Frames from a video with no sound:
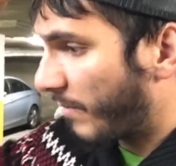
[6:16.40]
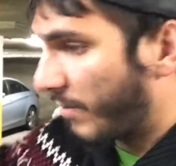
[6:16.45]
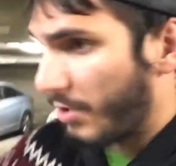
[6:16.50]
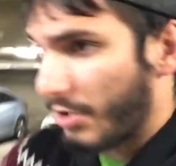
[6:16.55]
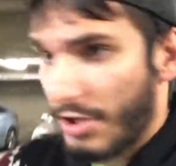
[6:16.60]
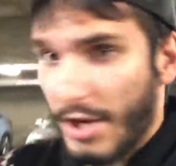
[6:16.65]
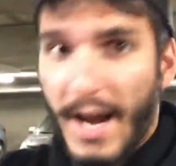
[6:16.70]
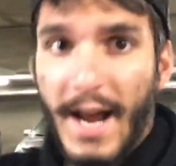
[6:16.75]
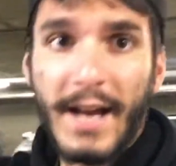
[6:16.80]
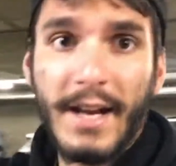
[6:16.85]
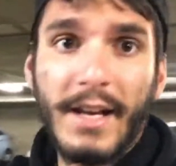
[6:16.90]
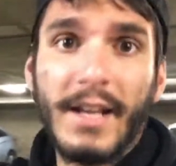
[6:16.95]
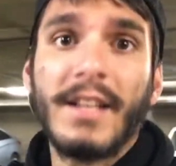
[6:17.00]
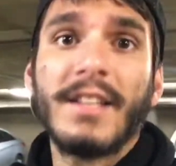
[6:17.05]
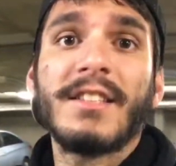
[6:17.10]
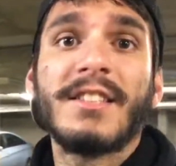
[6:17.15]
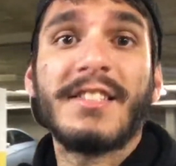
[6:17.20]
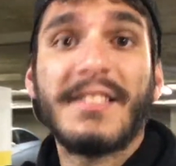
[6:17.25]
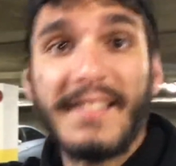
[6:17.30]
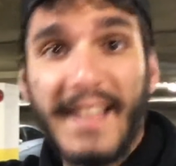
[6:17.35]
jack
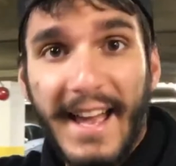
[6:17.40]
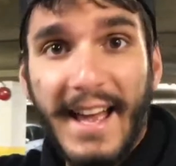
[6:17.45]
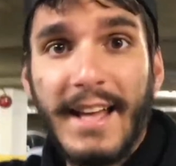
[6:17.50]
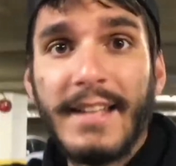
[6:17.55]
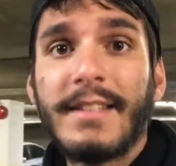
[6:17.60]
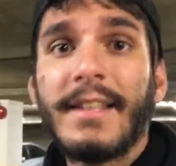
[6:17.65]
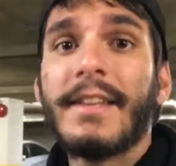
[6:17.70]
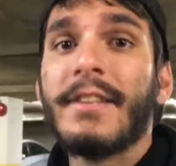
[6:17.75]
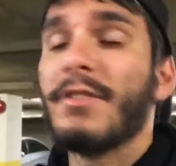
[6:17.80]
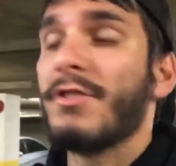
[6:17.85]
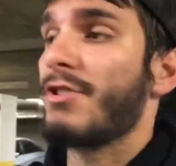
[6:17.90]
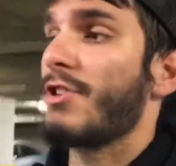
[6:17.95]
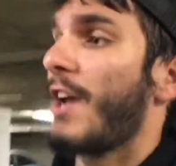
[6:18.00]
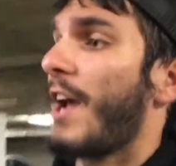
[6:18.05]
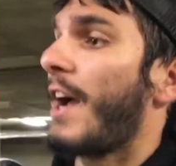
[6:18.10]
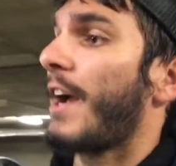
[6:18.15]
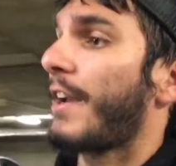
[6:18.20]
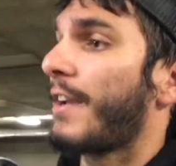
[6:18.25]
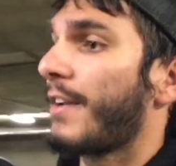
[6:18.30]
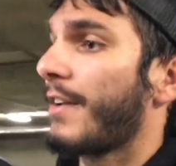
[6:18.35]
stand and
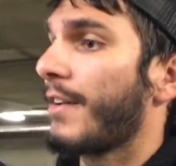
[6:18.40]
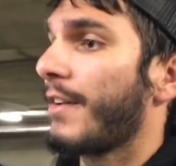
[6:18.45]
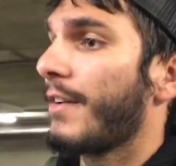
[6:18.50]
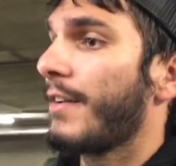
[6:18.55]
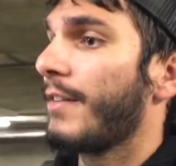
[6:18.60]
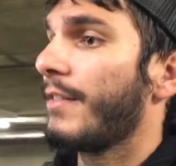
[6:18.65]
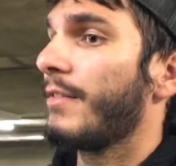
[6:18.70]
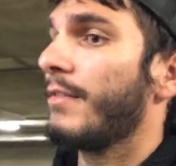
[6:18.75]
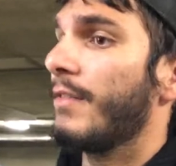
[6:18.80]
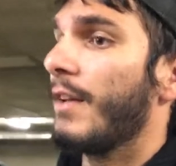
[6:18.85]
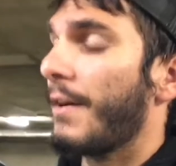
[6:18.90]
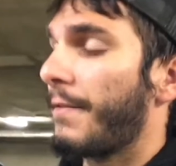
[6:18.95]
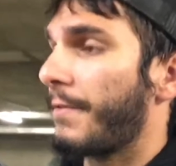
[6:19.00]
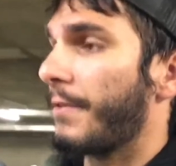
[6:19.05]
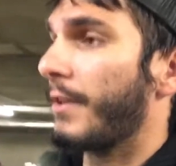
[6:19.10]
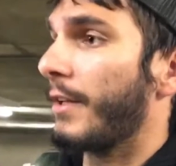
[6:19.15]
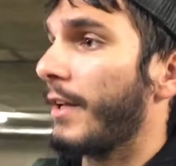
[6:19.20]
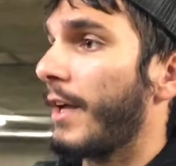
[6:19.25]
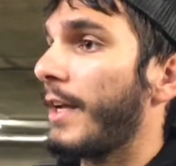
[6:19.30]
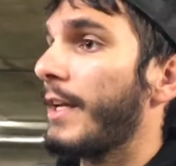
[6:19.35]
jack.
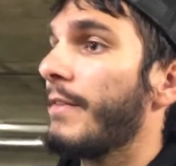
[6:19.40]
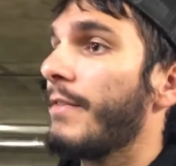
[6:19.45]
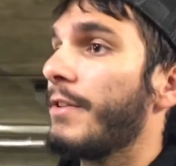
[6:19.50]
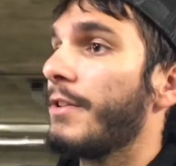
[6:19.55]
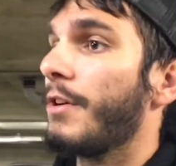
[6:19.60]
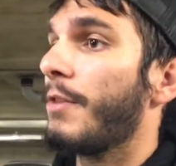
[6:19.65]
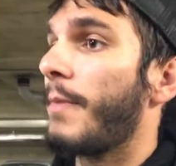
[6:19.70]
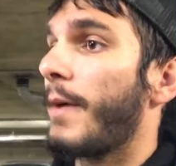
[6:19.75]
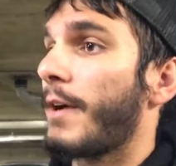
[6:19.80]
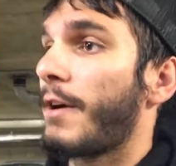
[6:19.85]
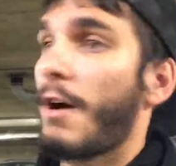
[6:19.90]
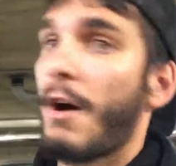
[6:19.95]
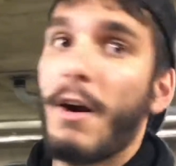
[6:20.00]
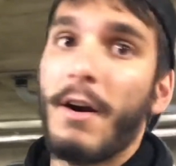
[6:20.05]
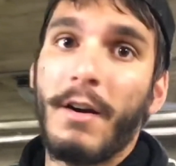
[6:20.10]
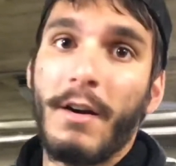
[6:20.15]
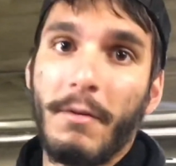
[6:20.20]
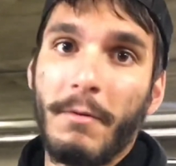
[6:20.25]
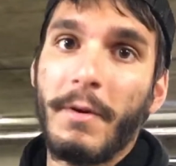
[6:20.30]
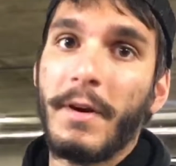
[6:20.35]
Definitely. Even though my
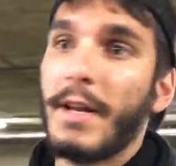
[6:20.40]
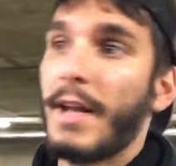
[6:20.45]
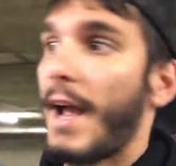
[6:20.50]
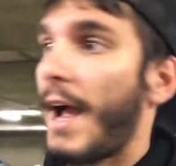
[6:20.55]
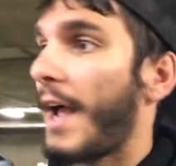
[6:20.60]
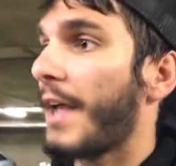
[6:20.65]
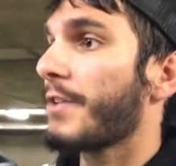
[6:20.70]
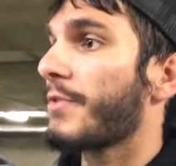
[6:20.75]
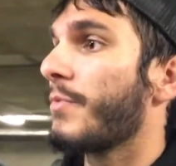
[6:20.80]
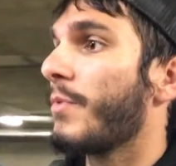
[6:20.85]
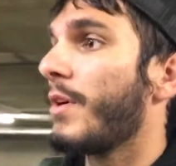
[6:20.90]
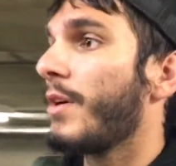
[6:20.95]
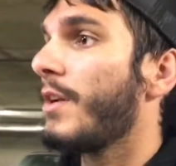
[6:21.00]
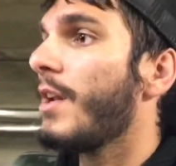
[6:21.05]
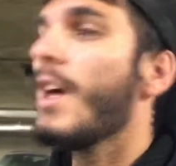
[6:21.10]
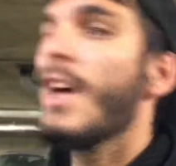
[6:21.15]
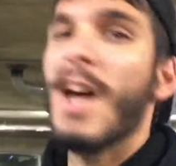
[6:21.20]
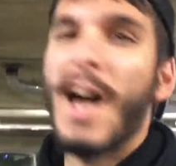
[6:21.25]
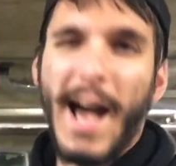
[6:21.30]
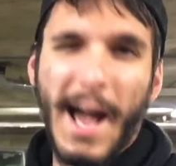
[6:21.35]
car already has one,
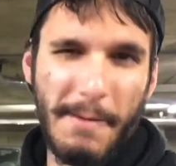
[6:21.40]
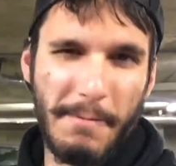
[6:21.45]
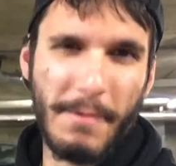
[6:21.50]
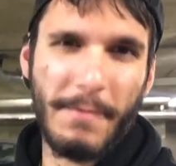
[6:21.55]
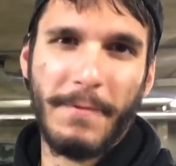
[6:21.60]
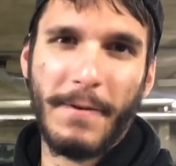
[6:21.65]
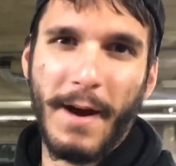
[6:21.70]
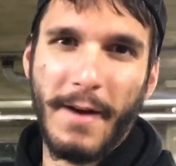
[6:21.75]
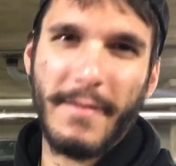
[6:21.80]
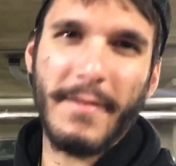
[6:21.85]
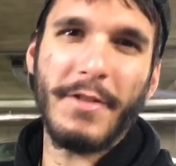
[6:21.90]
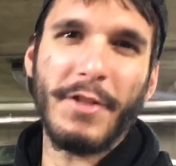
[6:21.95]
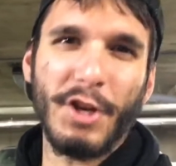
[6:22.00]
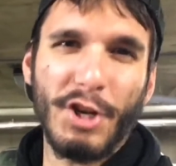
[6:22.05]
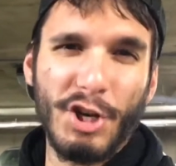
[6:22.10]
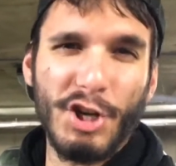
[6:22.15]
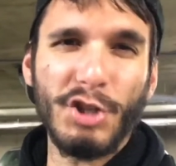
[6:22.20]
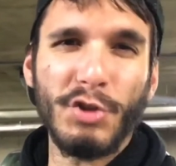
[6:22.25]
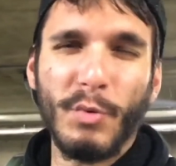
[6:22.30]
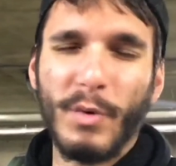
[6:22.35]
I prefer having the
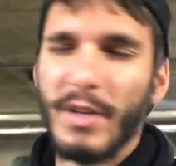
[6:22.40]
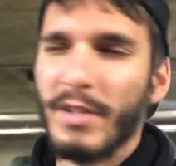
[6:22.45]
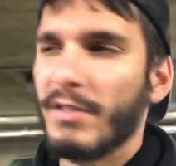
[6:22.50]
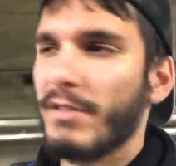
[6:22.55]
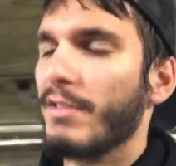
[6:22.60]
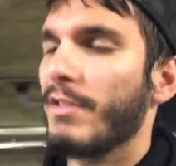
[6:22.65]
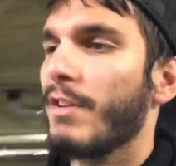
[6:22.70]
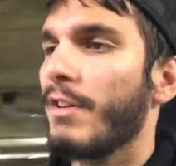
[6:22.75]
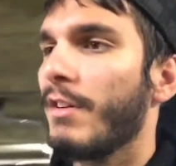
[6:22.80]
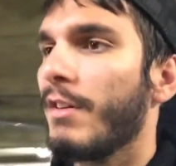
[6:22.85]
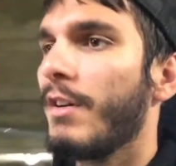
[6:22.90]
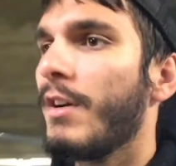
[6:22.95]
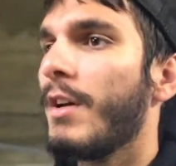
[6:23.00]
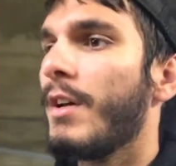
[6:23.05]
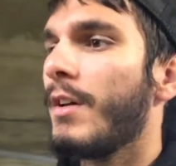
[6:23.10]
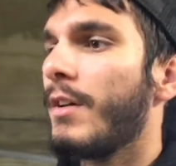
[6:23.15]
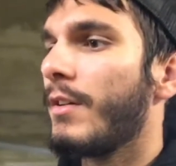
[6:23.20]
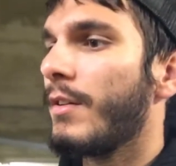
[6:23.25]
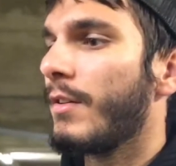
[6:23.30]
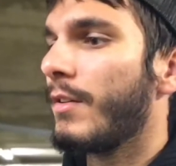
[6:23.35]
good ones, you know?
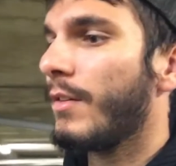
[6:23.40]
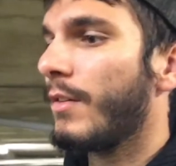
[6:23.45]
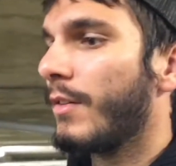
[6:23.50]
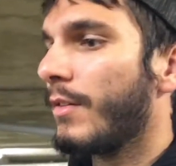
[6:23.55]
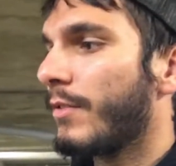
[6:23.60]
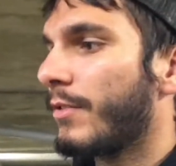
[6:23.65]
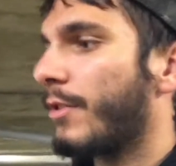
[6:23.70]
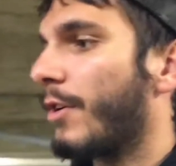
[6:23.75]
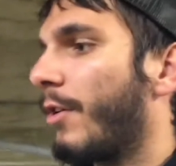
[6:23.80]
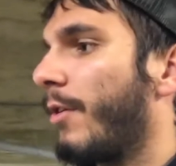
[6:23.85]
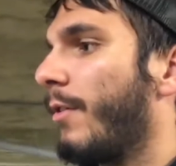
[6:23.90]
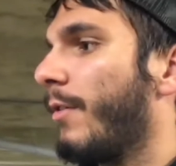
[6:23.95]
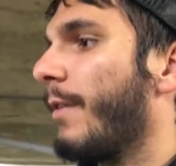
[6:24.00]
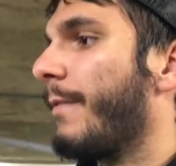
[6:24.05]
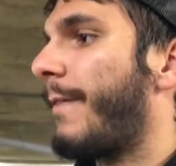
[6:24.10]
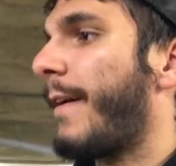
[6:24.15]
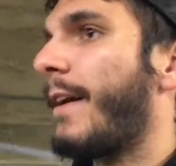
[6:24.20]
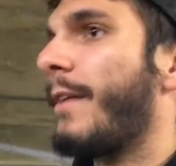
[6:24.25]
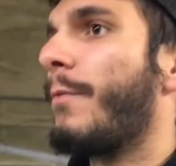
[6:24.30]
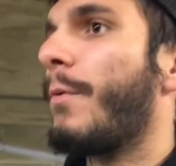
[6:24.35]
So
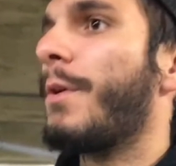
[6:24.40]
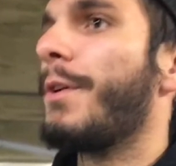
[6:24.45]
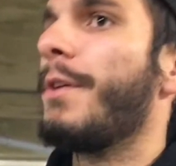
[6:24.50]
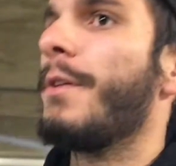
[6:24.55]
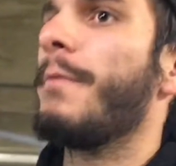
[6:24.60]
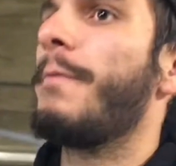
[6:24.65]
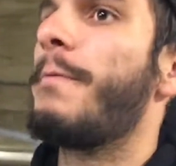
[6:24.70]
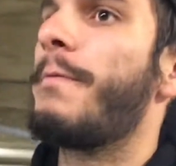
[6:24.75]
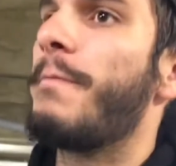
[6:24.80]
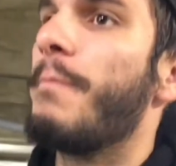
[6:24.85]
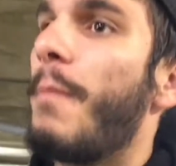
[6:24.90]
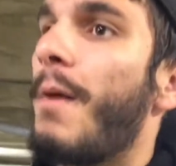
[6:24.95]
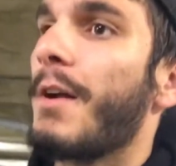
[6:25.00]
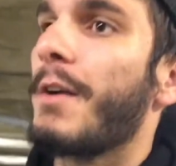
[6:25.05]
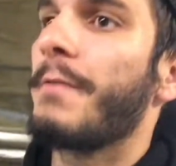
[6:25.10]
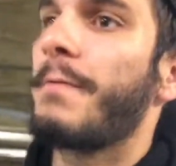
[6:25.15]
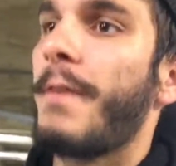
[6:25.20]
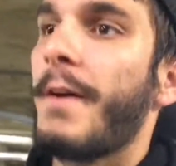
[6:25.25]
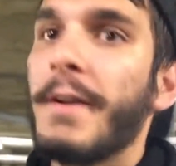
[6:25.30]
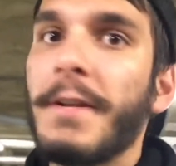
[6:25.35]
if I want to
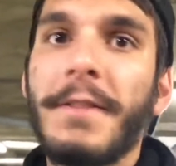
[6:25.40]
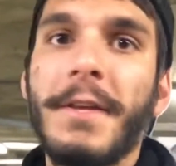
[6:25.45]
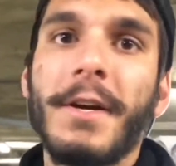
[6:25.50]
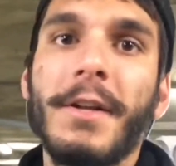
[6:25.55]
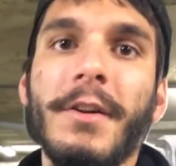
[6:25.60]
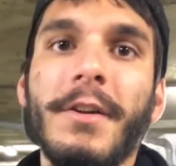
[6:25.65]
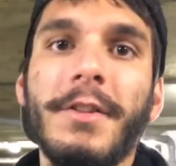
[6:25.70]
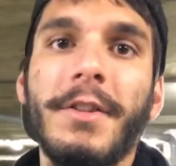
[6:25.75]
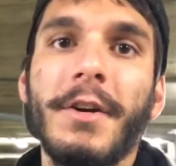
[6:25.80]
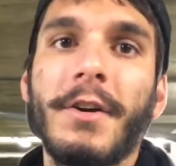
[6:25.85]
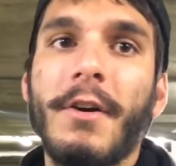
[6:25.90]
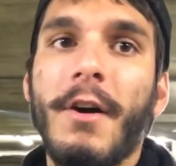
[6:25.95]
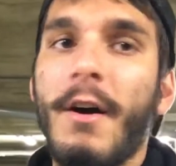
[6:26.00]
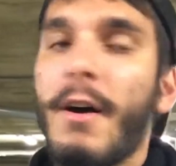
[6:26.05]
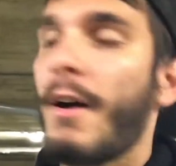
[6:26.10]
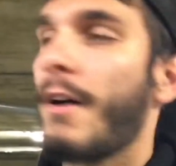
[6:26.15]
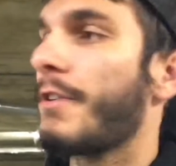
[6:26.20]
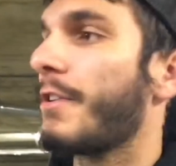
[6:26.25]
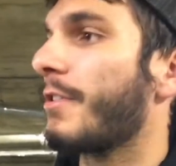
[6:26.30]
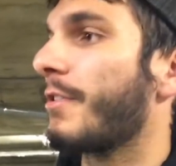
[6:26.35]
modify anything underneath the
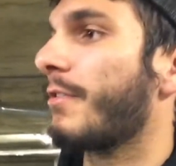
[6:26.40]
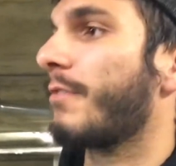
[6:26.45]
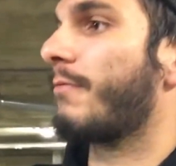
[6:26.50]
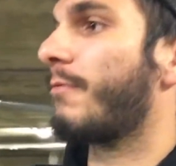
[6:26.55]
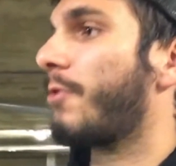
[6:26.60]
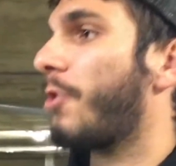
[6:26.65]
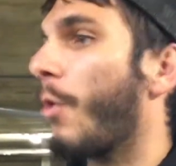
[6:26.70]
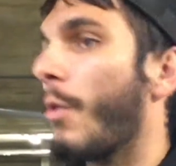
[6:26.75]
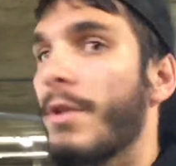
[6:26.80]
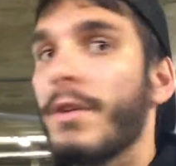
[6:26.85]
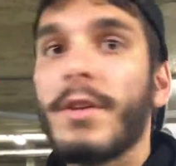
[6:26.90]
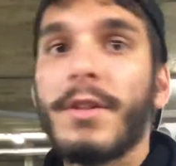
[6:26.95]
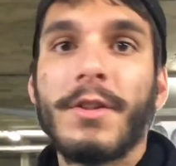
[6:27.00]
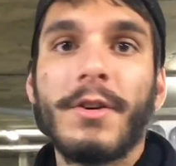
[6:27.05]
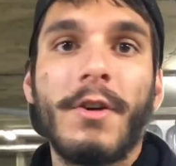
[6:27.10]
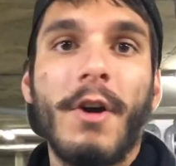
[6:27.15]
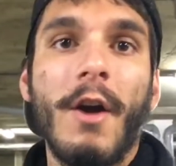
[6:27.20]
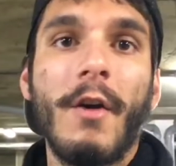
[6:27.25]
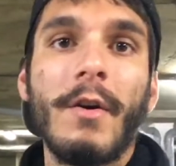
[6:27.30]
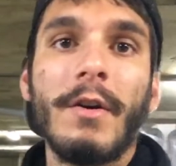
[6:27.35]
car, I just go into the
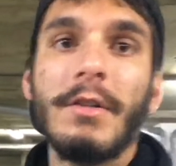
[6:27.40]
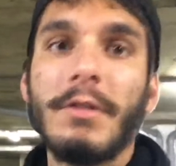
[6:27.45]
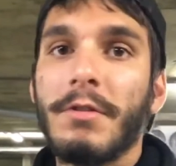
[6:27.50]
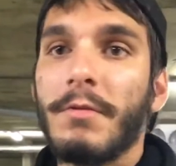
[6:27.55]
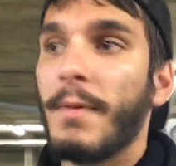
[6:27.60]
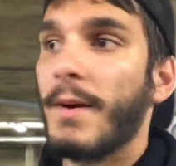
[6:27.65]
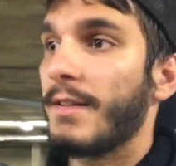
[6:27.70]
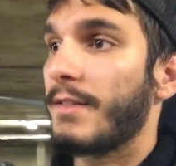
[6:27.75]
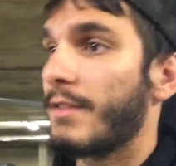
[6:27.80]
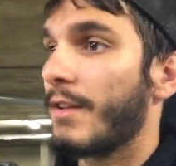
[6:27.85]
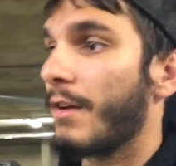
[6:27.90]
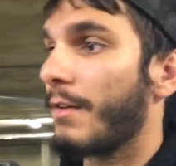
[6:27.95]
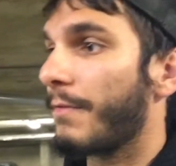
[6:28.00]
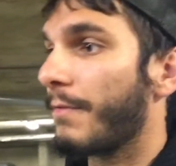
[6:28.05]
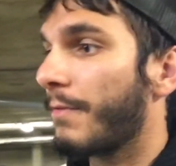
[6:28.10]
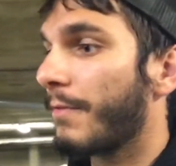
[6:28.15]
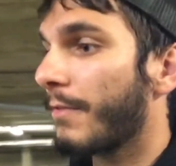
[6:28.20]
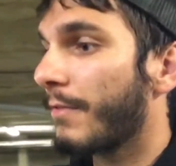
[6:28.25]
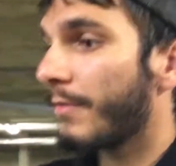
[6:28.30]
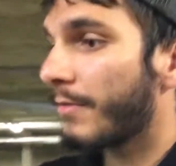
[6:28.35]
car and do it
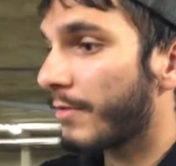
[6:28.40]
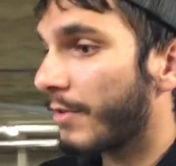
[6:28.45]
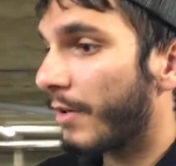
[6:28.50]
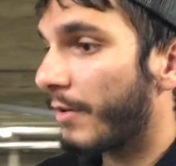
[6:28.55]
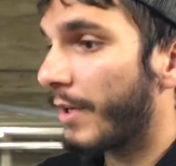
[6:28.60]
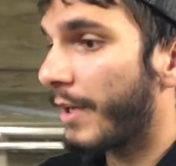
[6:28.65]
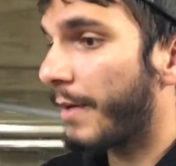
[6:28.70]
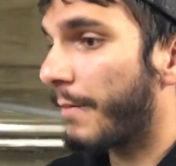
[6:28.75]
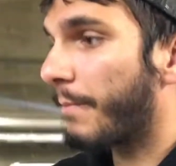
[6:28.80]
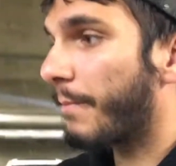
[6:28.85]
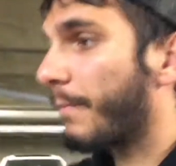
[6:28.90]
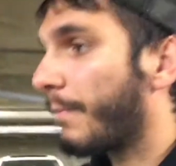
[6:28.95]
myself. So yeah.